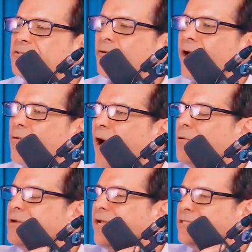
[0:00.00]
is, Greg? Why
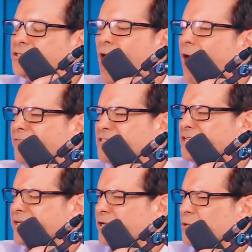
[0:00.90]
wouldn't it's
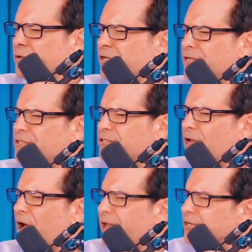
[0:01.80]
obviously in Hillary Clinton's
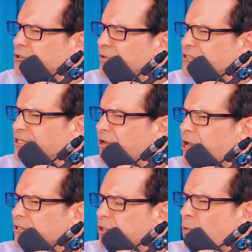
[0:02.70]
uh, interest to
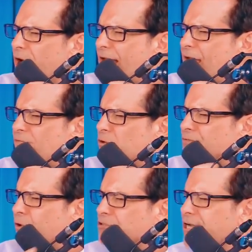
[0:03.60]
to want to have
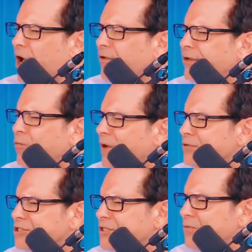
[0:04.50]
those votes counted? Why
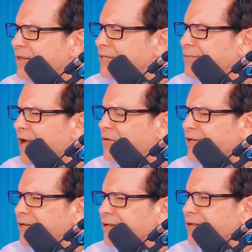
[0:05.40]
wouldn't she want them
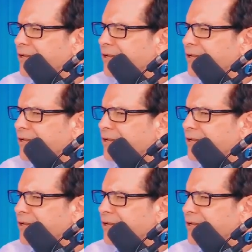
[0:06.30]
counted?